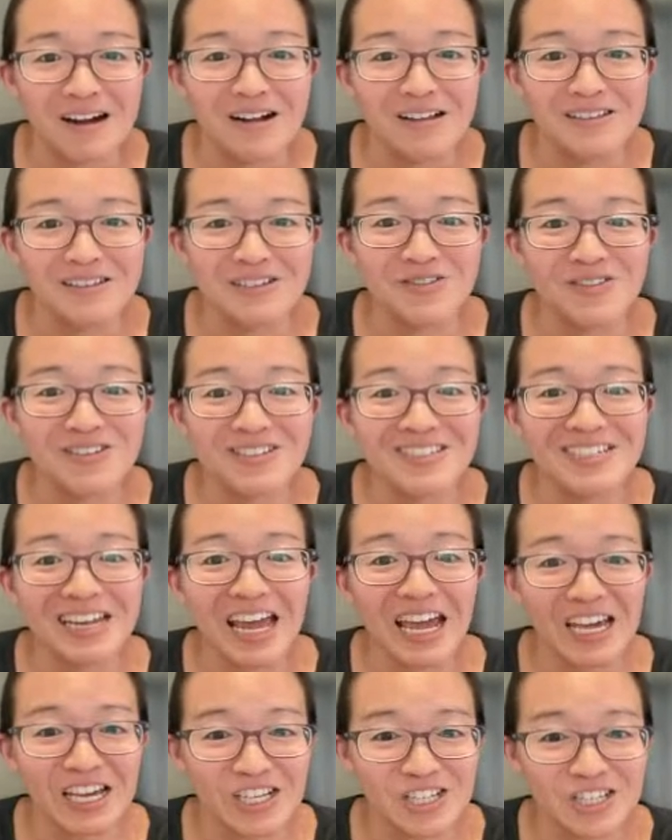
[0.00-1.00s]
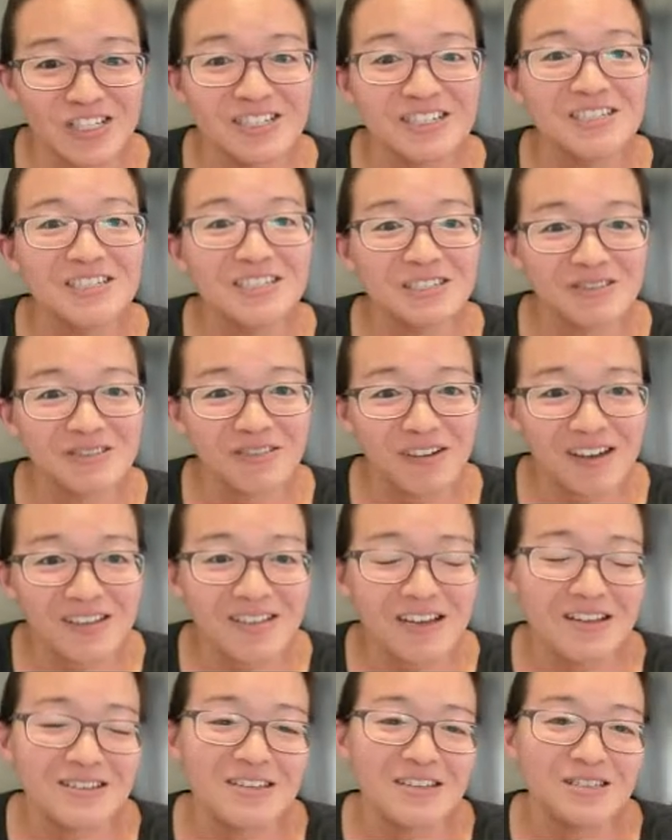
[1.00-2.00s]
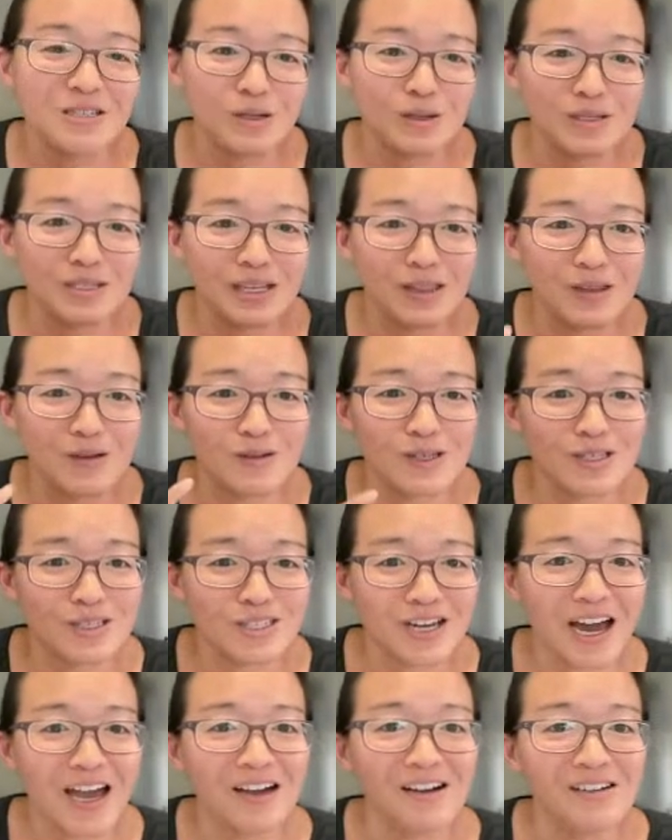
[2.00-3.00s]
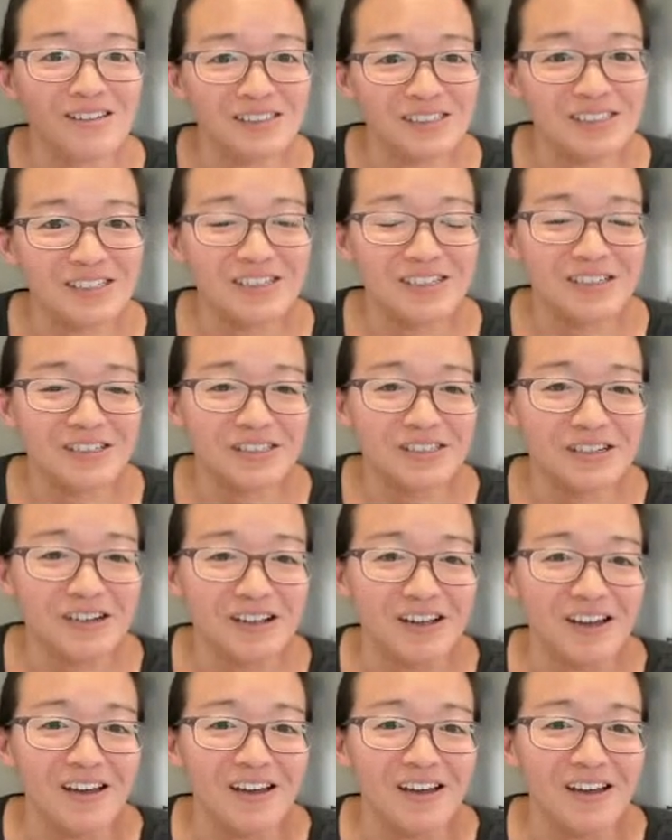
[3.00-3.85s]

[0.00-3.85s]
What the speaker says: Difference in ages, right? Tessa's noticed that there's a child here.